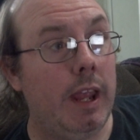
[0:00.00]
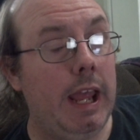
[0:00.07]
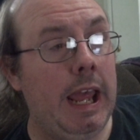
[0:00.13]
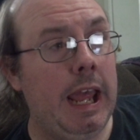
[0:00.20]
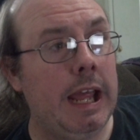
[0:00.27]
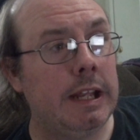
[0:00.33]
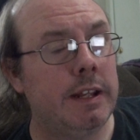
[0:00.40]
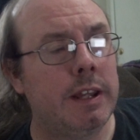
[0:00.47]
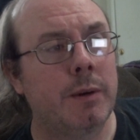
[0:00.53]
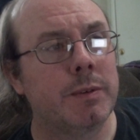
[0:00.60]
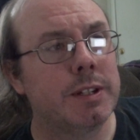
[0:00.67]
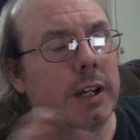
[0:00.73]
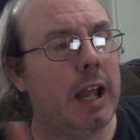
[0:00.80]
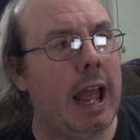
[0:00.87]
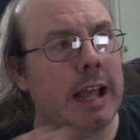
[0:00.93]
and there
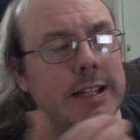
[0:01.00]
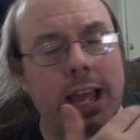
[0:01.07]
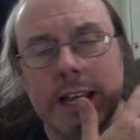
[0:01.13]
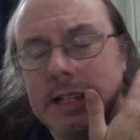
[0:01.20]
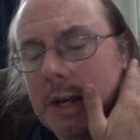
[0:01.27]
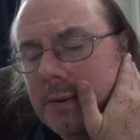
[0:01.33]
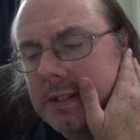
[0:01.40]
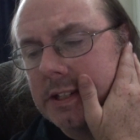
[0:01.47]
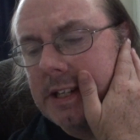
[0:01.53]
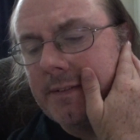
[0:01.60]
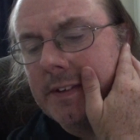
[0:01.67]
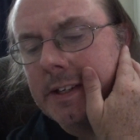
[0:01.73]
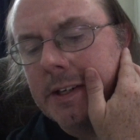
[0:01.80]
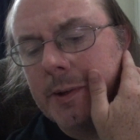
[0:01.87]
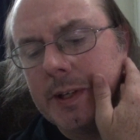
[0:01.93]
was, as, as I was
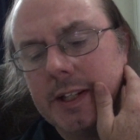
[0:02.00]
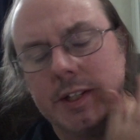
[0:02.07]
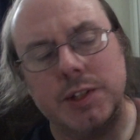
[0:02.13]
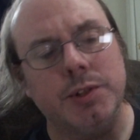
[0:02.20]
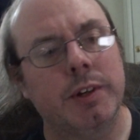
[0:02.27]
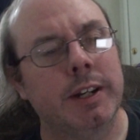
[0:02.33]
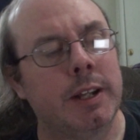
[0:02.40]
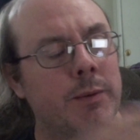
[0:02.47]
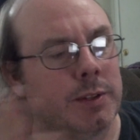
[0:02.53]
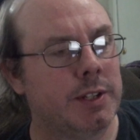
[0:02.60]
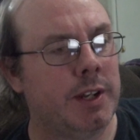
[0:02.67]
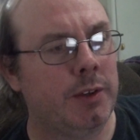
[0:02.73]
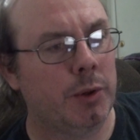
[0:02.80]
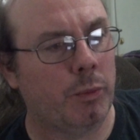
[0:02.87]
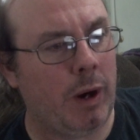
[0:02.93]
leaving to go get the string, there was
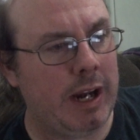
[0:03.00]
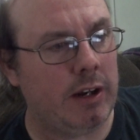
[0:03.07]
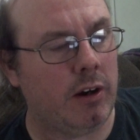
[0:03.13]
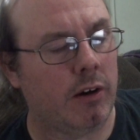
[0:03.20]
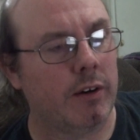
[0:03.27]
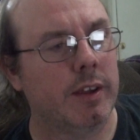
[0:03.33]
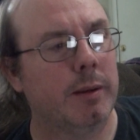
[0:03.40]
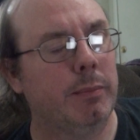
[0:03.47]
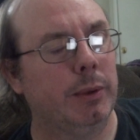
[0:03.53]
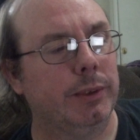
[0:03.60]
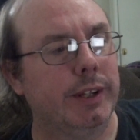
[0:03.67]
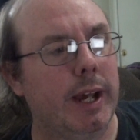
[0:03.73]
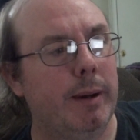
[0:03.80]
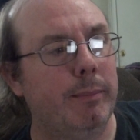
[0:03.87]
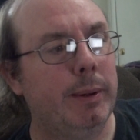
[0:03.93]
another white car that pulled
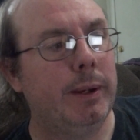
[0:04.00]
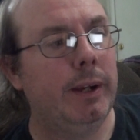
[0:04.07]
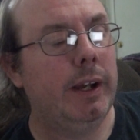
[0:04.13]
up.